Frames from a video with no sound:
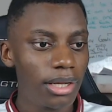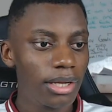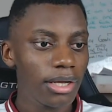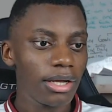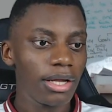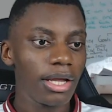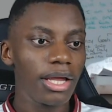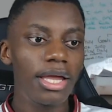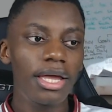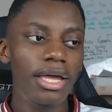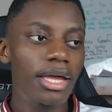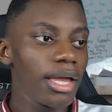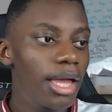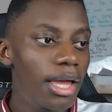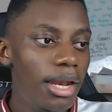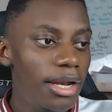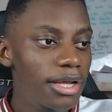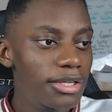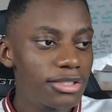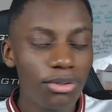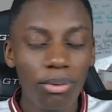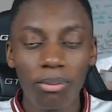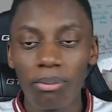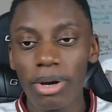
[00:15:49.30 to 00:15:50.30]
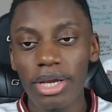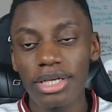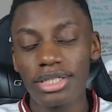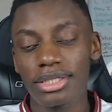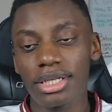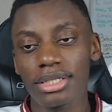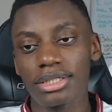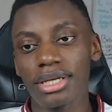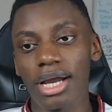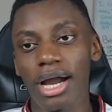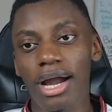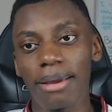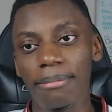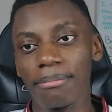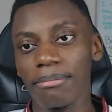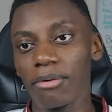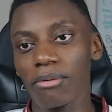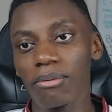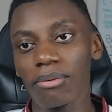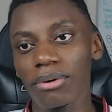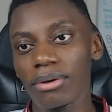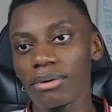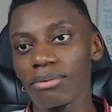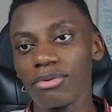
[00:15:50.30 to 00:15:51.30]
It is a waste of time.
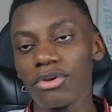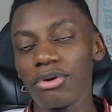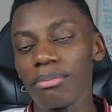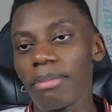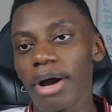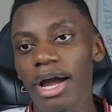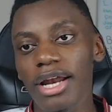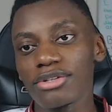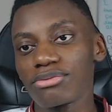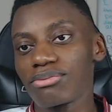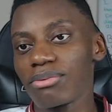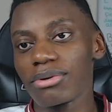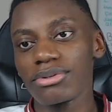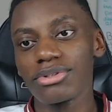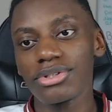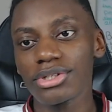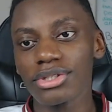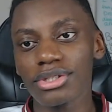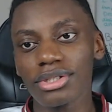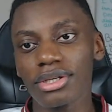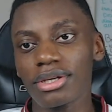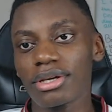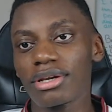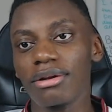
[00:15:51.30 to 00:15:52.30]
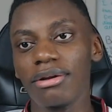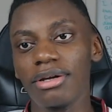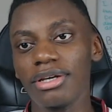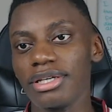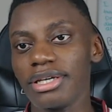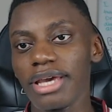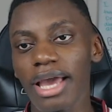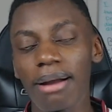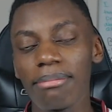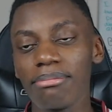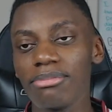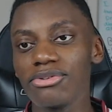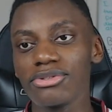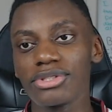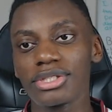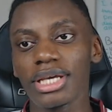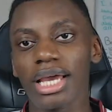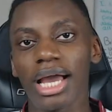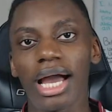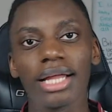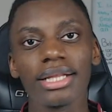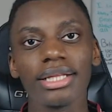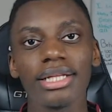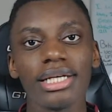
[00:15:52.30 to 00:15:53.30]
You might as well just get
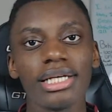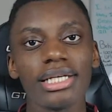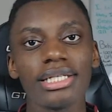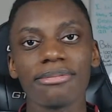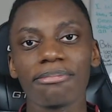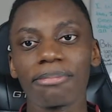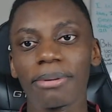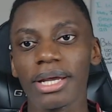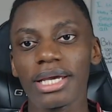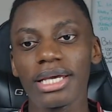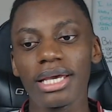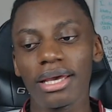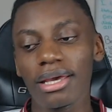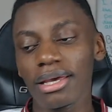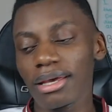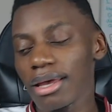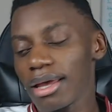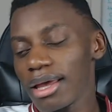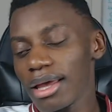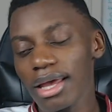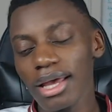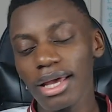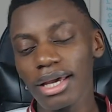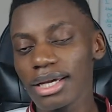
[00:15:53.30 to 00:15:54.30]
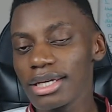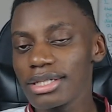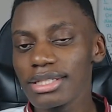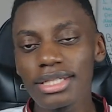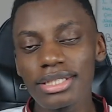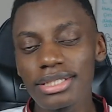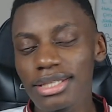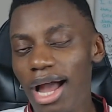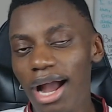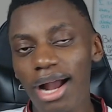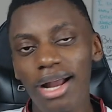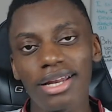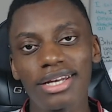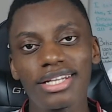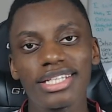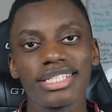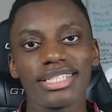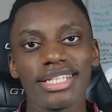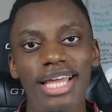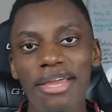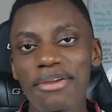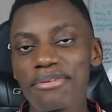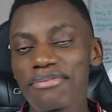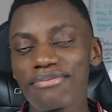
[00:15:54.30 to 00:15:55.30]
Musiala his play. Because he's not going to
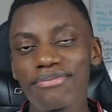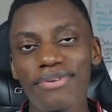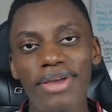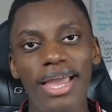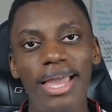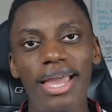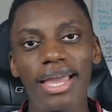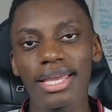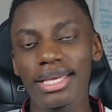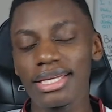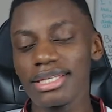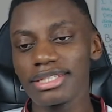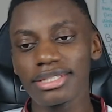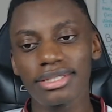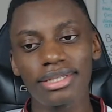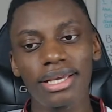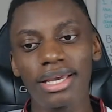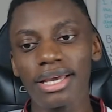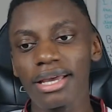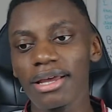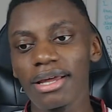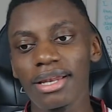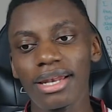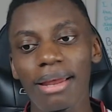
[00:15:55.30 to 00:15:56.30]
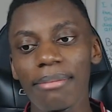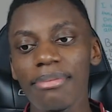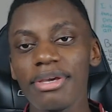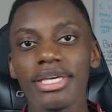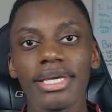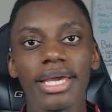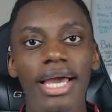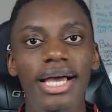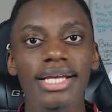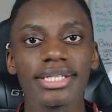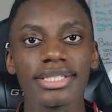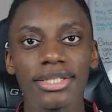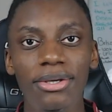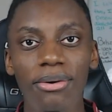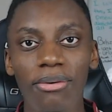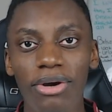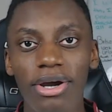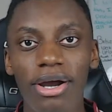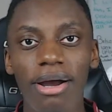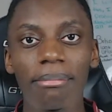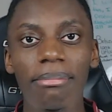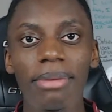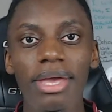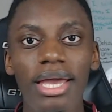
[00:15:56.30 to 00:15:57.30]
stay fit. Let me guess, he'll
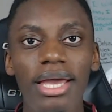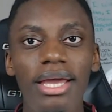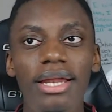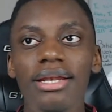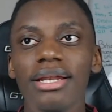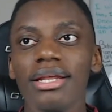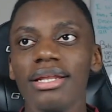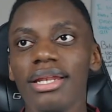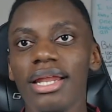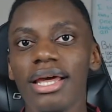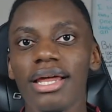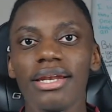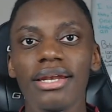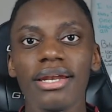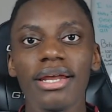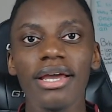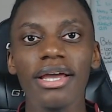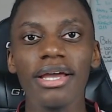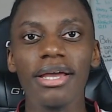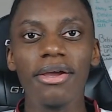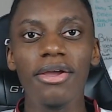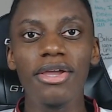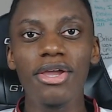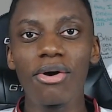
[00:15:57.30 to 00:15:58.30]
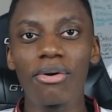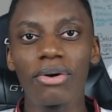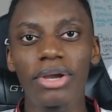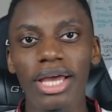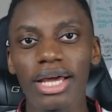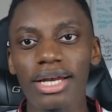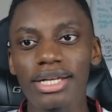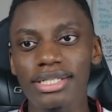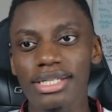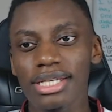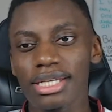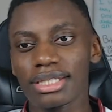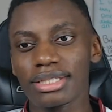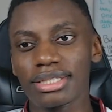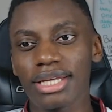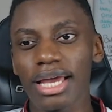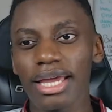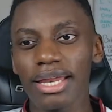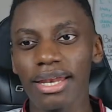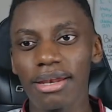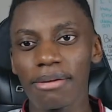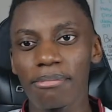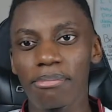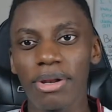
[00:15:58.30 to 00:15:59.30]
come in and then he'll get us
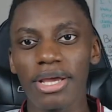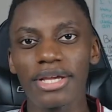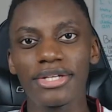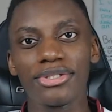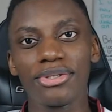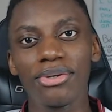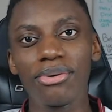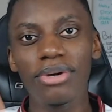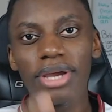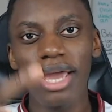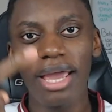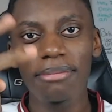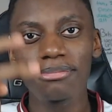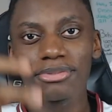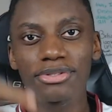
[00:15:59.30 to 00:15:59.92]
excited, play 2 games